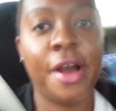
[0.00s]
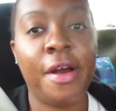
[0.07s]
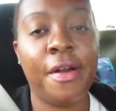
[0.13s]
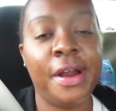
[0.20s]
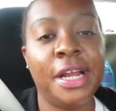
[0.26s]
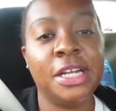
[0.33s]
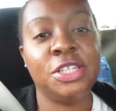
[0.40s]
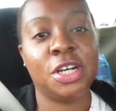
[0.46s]
all
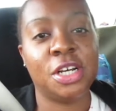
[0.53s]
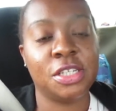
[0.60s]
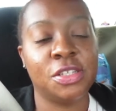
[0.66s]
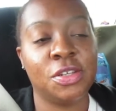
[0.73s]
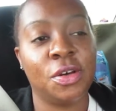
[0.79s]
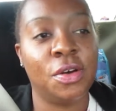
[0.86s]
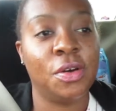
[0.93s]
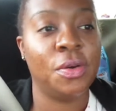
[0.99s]
right y'all
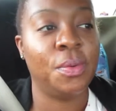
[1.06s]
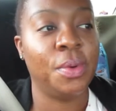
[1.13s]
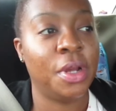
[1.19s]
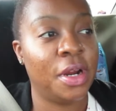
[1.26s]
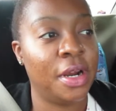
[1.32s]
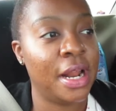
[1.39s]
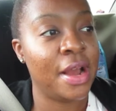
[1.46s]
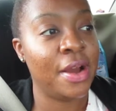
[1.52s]
so we
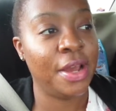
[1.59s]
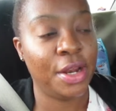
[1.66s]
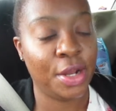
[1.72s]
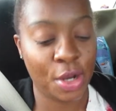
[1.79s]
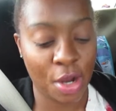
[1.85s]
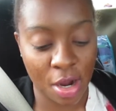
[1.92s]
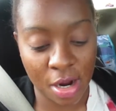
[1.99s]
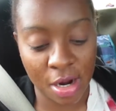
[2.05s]
are now in
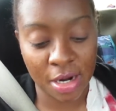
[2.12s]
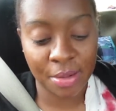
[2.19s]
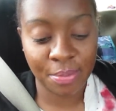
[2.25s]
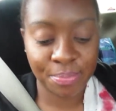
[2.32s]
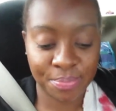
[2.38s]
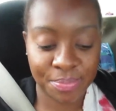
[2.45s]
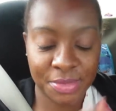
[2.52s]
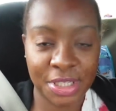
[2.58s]
the car
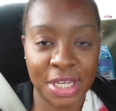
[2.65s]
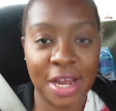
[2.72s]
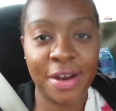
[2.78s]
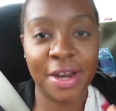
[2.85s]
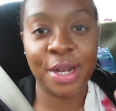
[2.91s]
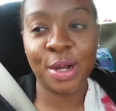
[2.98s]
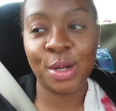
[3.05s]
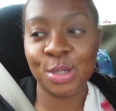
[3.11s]
you
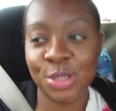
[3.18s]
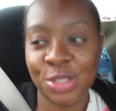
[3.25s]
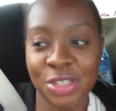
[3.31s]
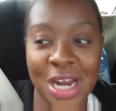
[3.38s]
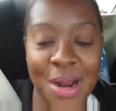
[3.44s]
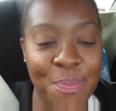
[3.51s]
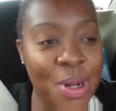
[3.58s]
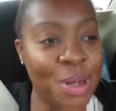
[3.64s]
already know
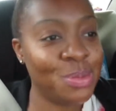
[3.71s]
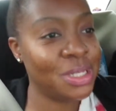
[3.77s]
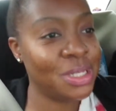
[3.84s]
strap up